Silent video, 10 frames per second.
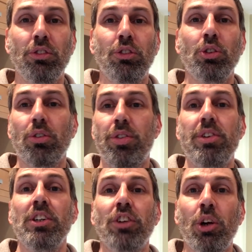took
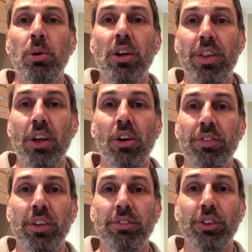300 quid I think
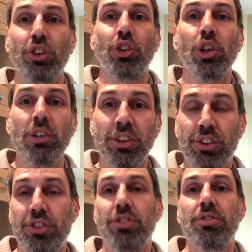off it for storage,
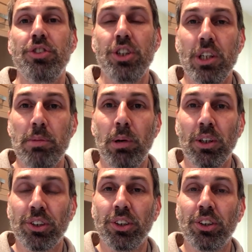cheeky
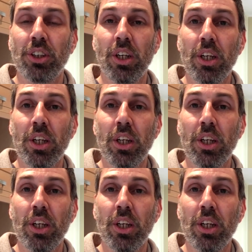bastards.